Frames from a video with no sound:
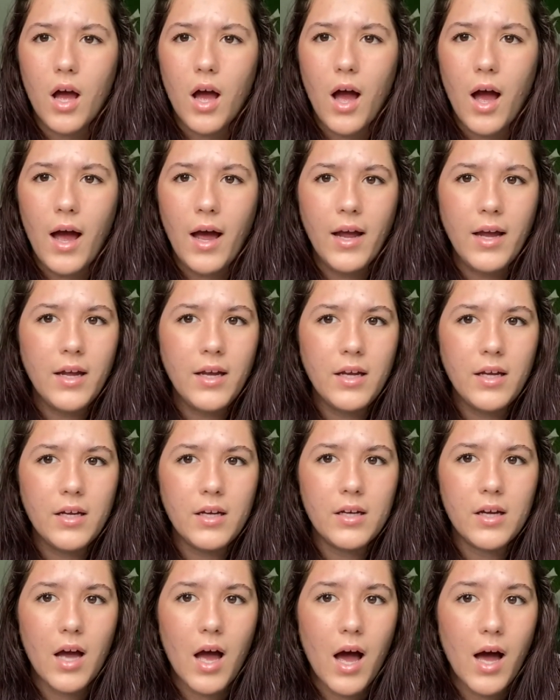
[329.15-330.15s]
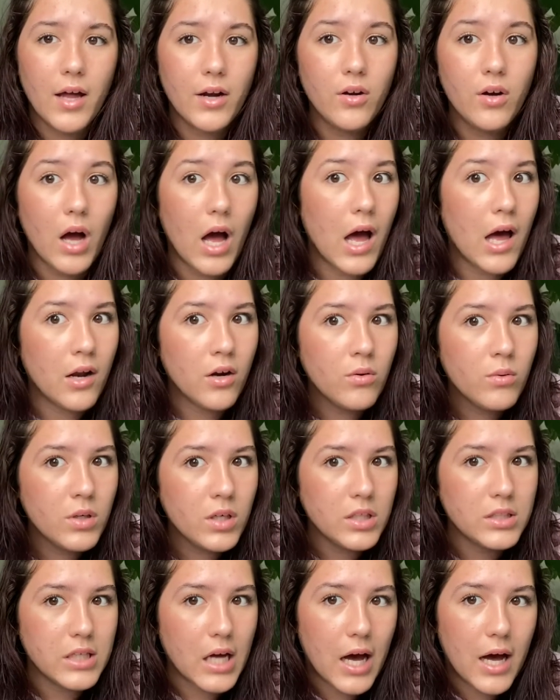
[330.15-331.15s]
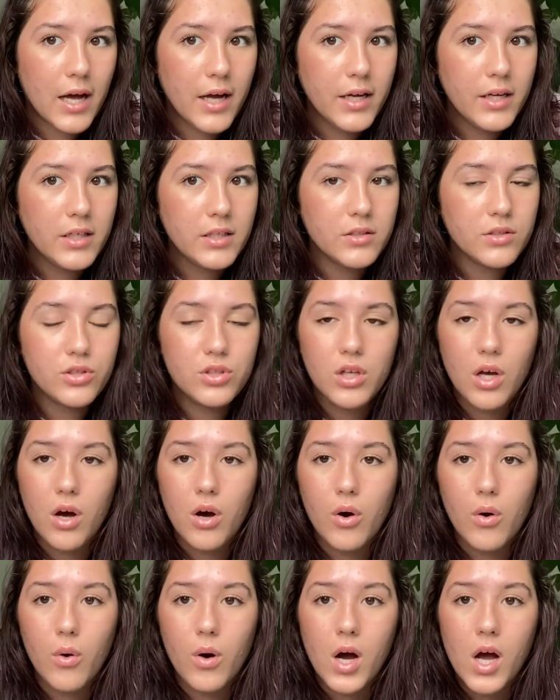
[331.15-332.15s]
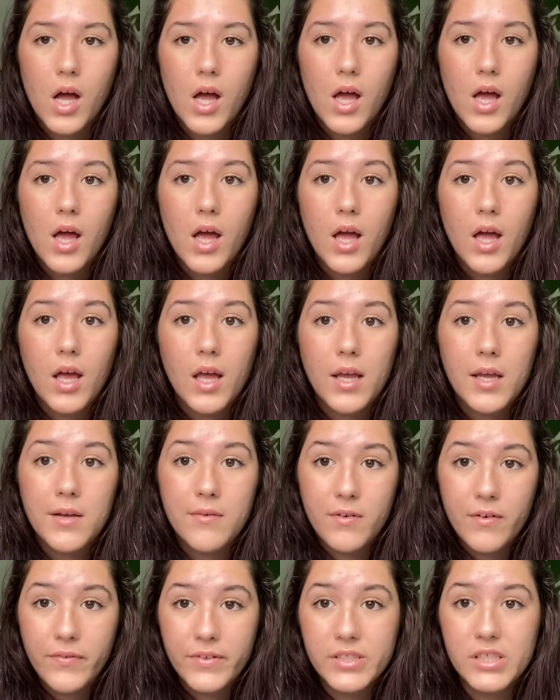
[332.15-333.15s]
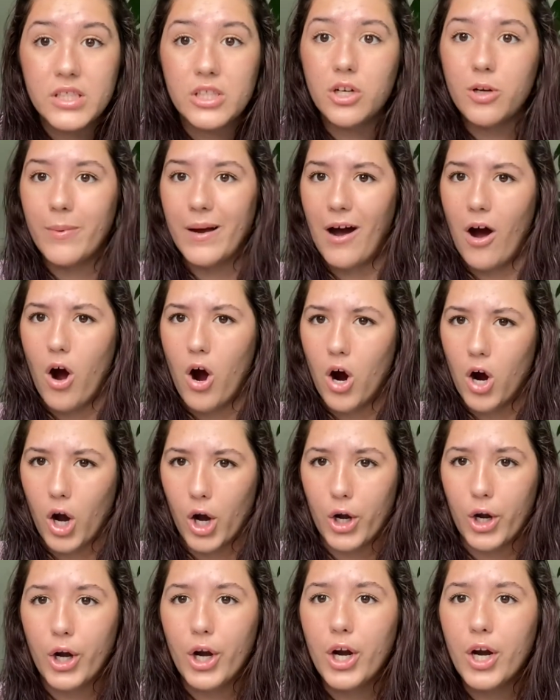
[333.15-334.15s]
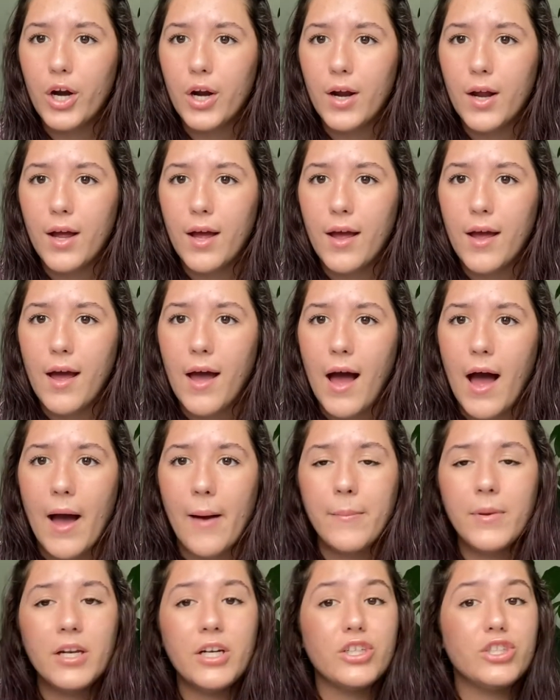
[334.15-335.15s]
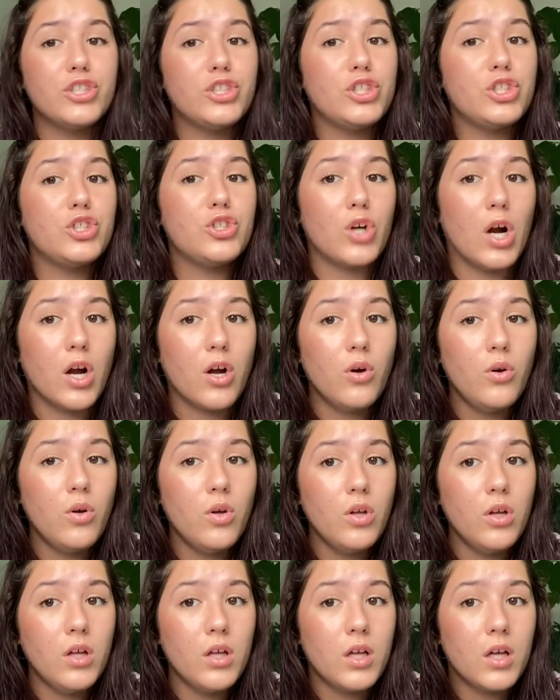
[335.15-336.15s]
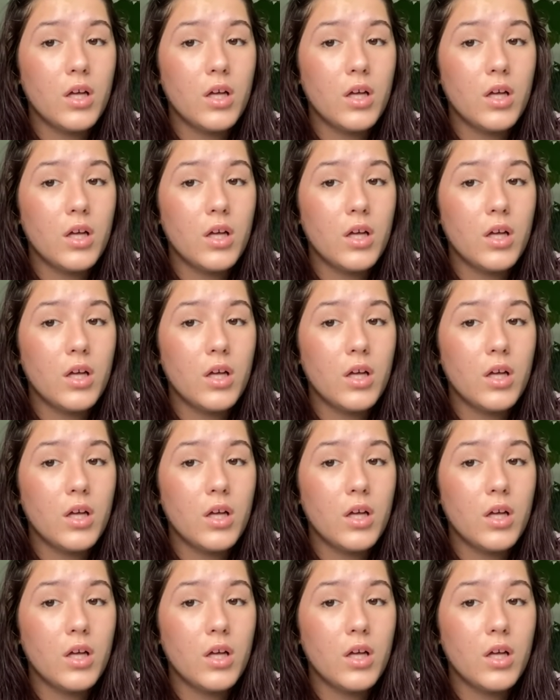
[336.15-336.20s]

I don't want to die. So even if it's a little bit harder, I'm gonna struggle